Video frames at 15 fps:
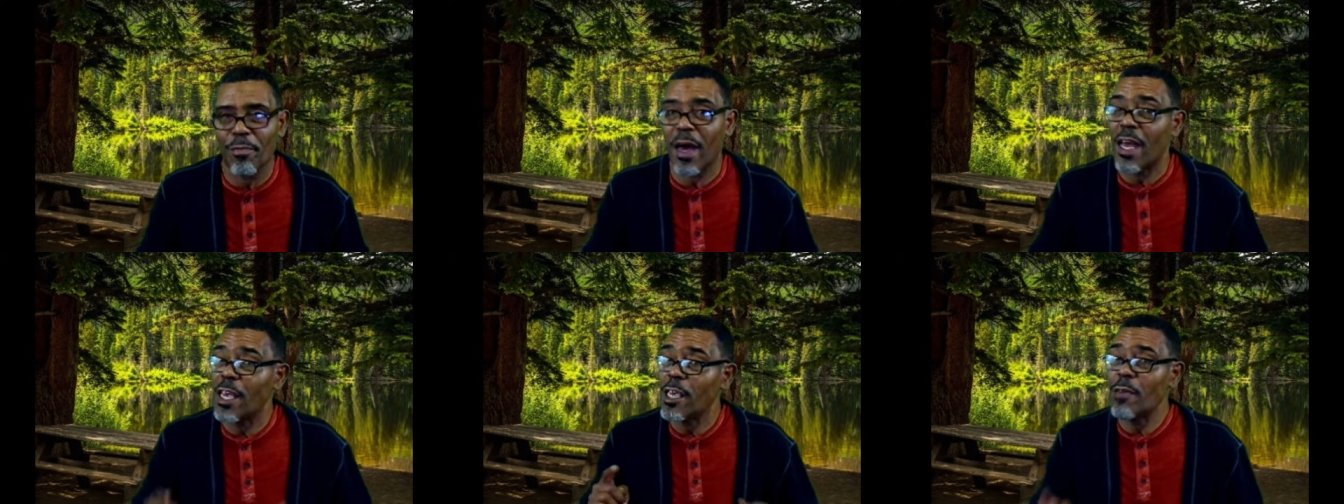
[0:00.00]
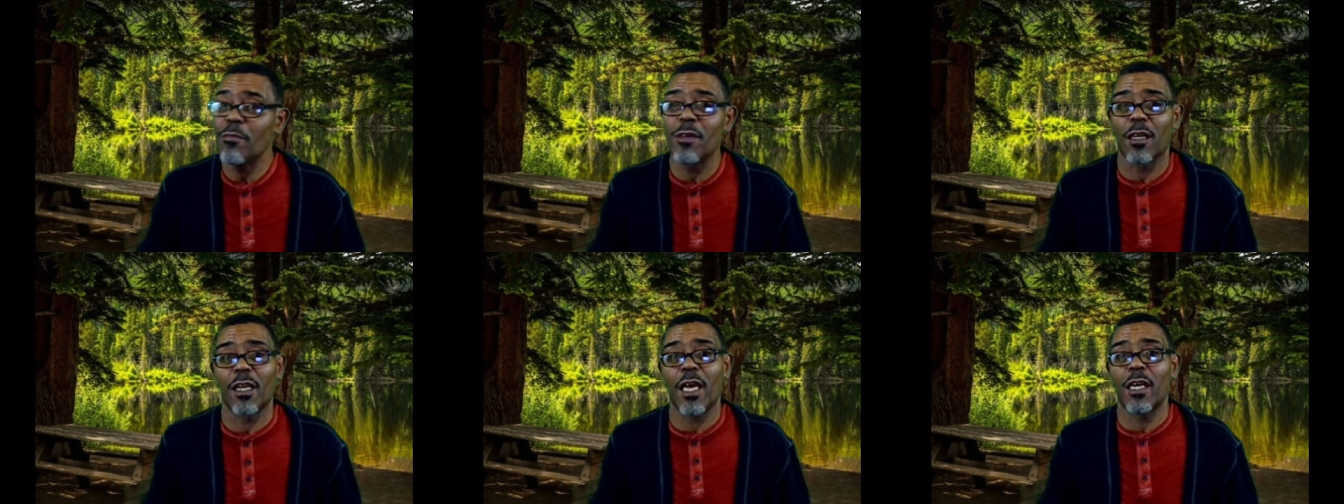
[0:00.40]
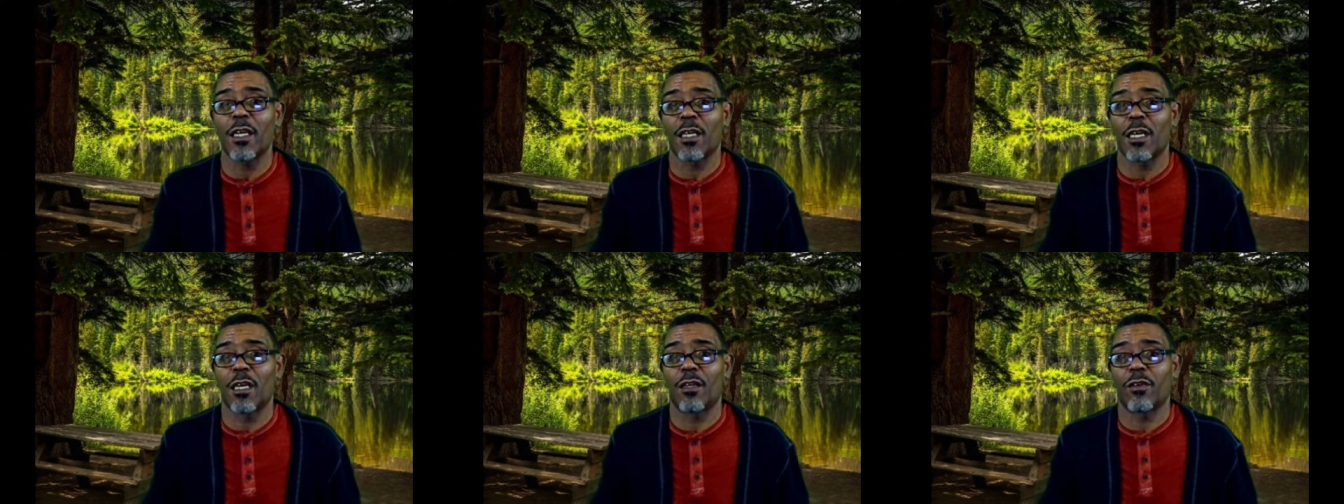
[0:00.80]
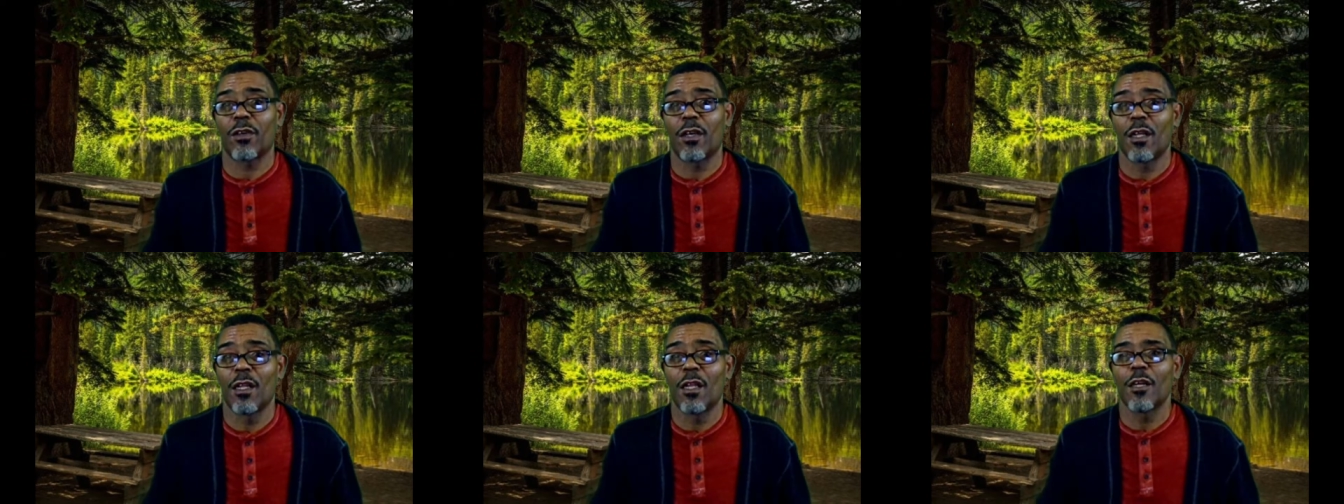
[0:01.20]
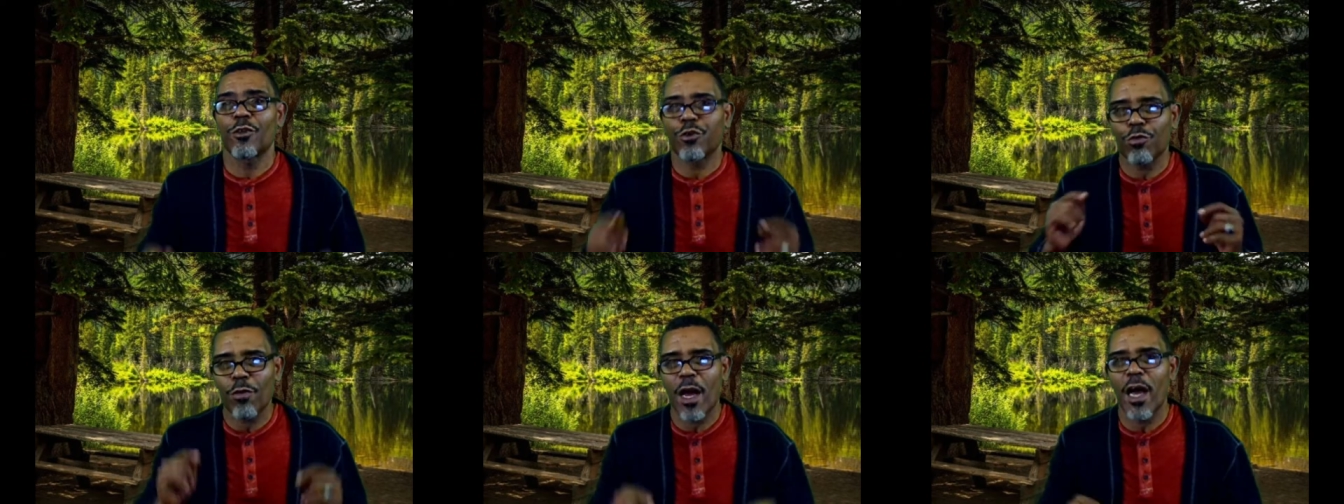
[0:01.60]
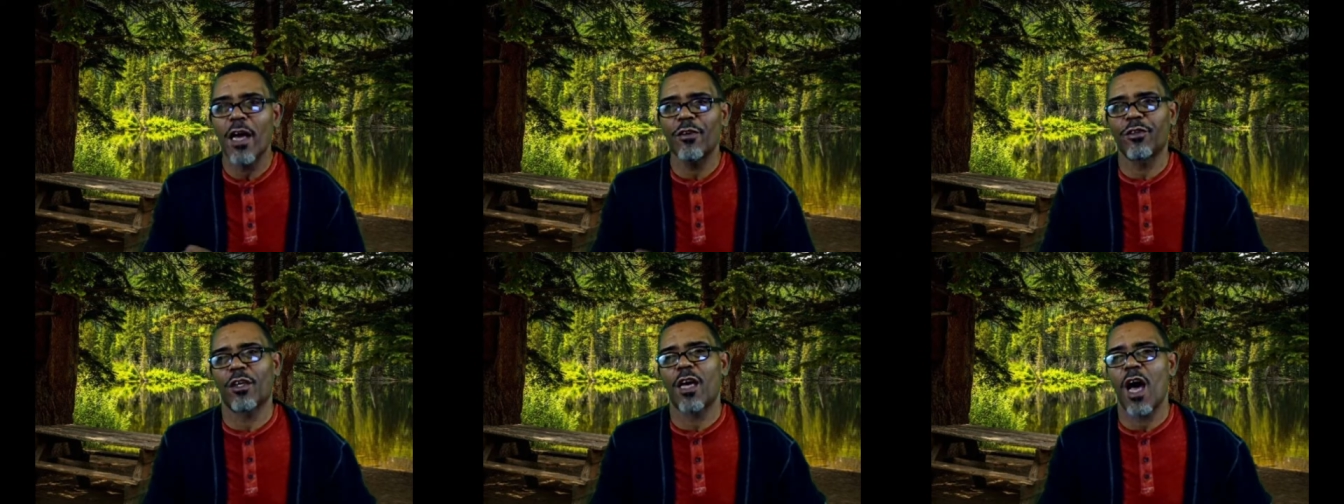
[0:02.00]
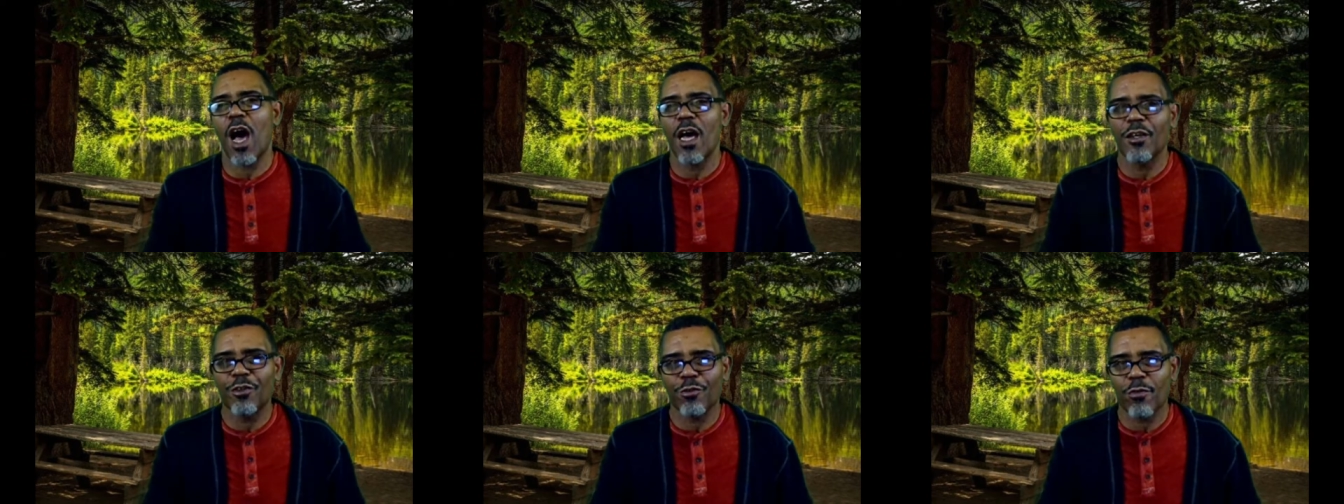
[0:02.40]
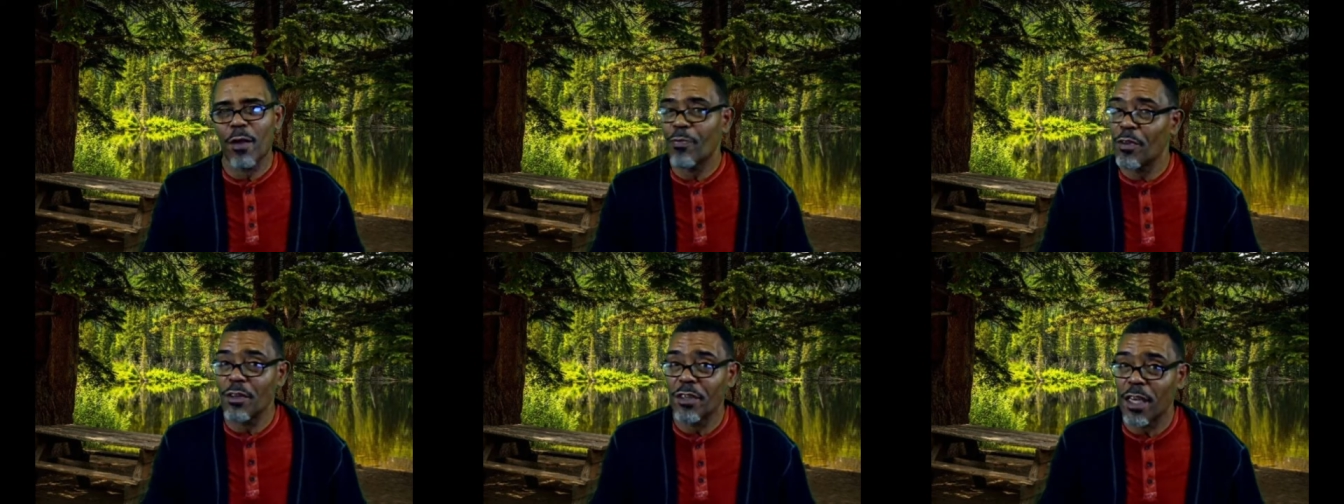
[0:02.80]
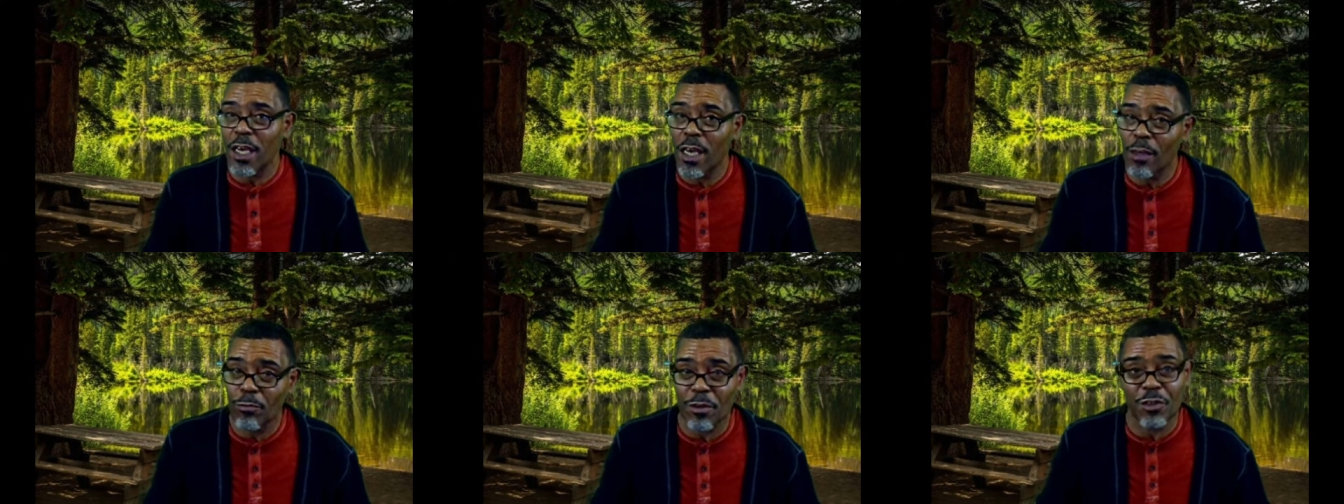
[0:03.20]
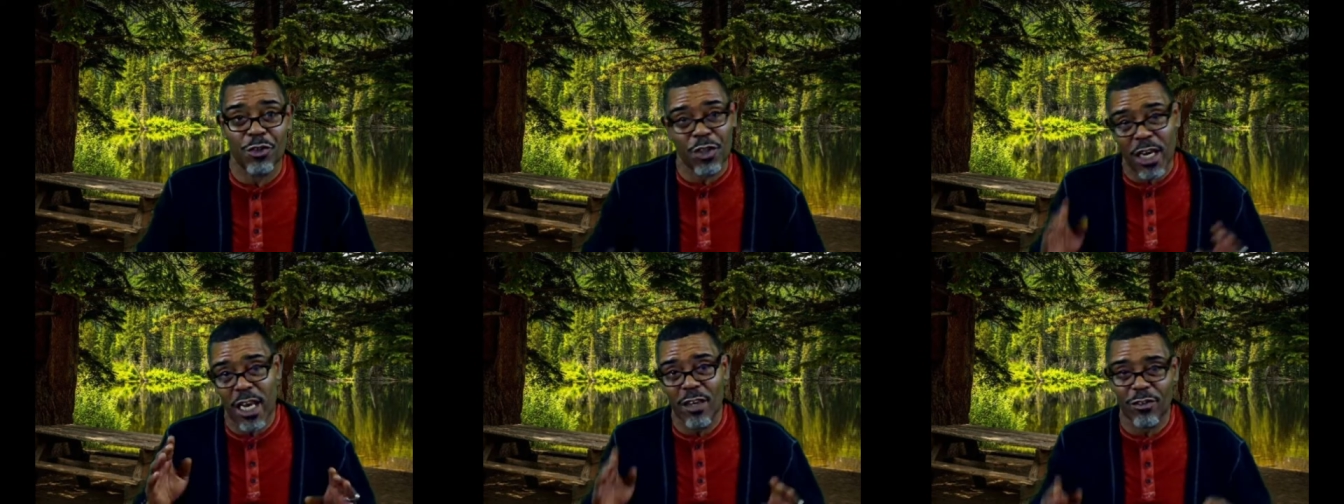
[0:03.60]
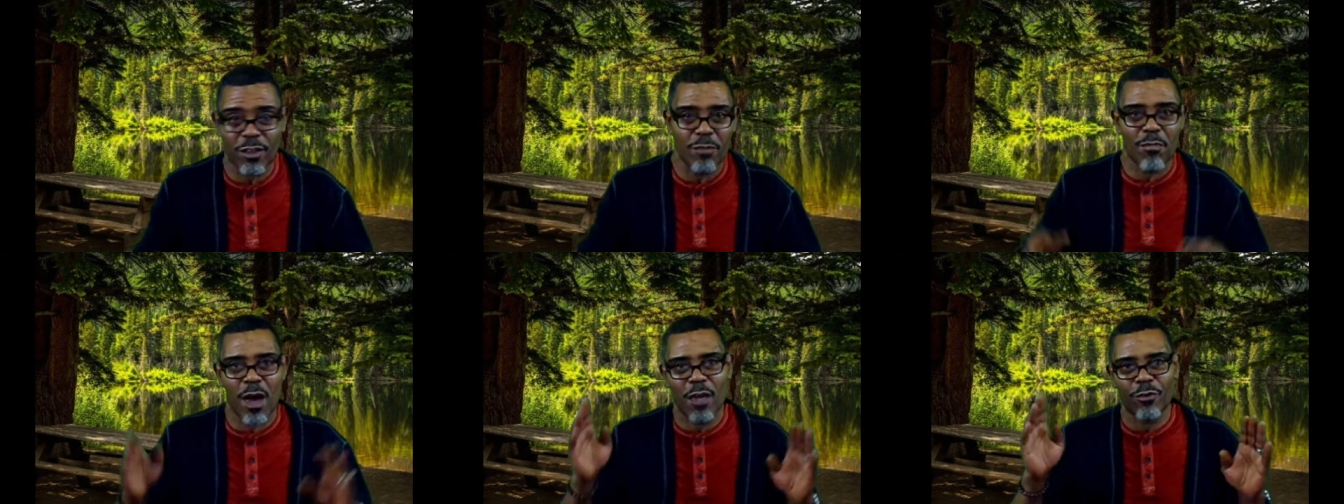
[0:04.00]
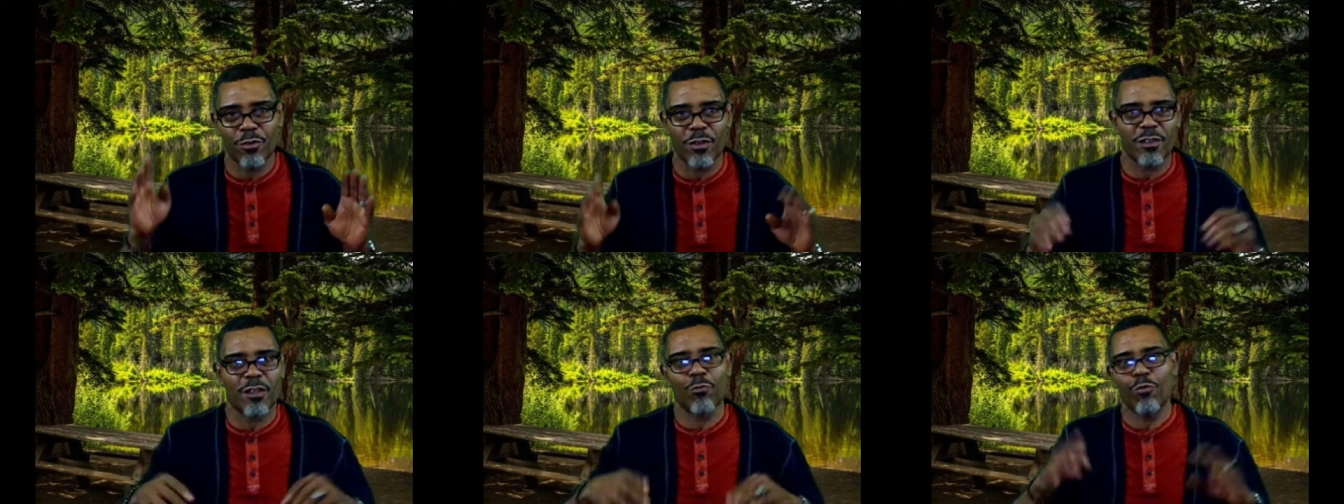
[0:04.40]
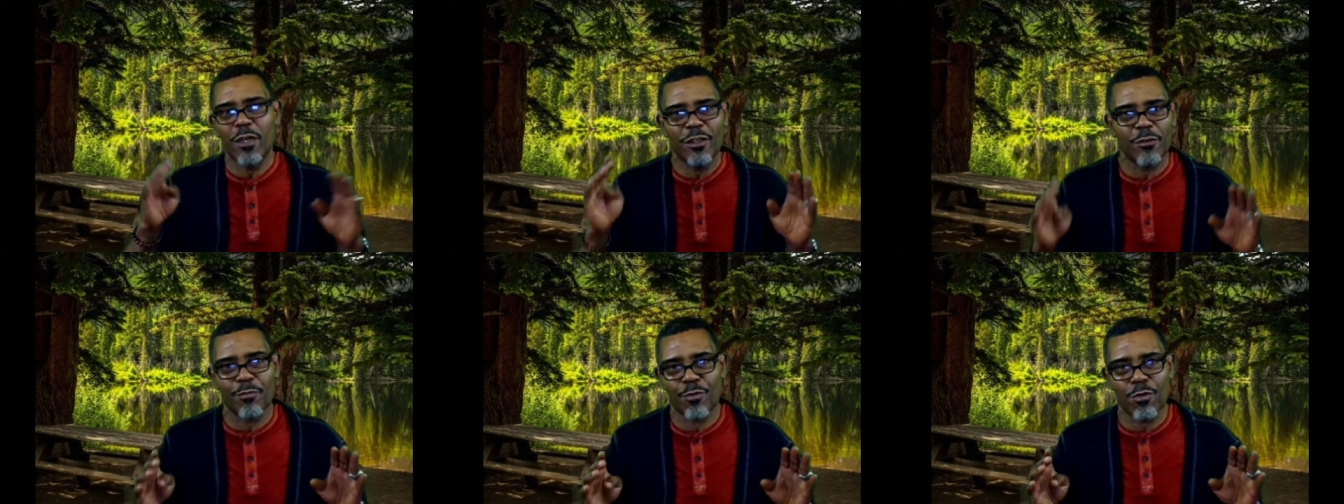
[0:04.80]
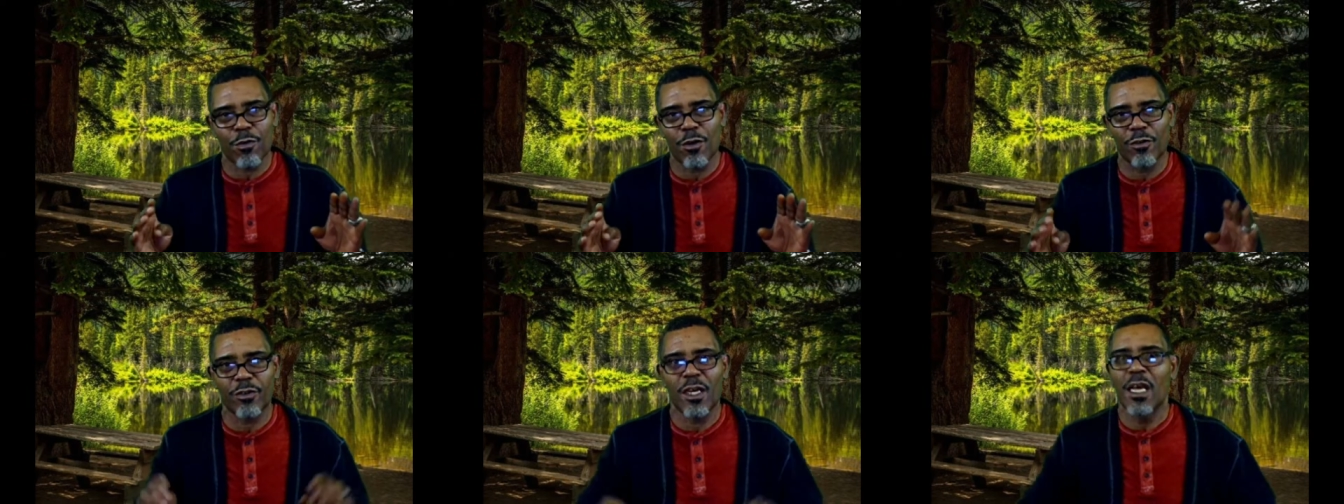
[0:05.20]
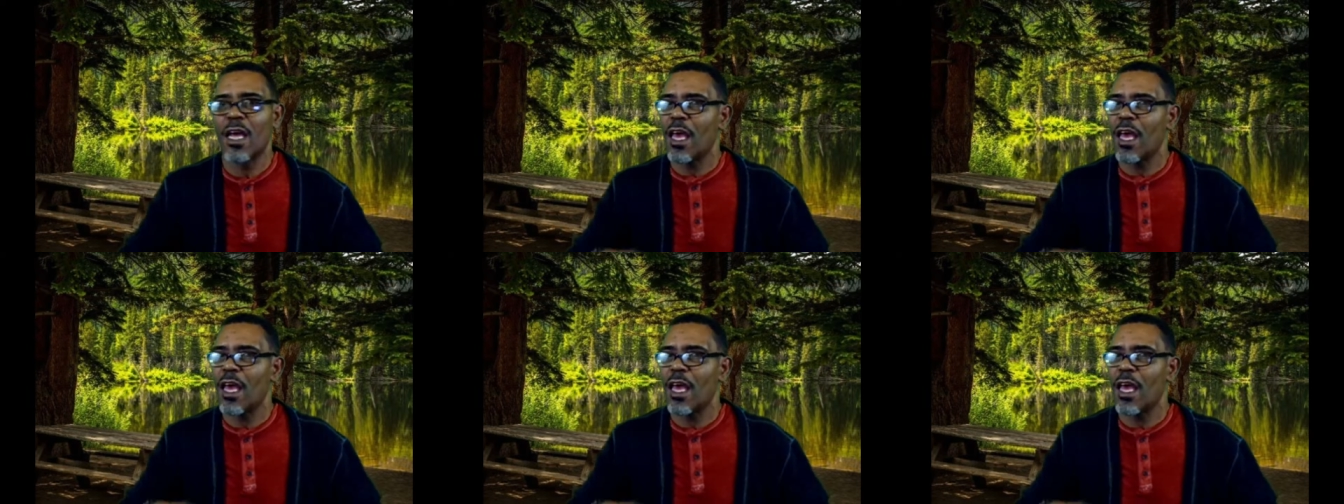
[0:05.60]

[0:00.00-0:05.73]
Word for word: by emulating it, trying to conjure up the dead with chants and mantras and Ouija boards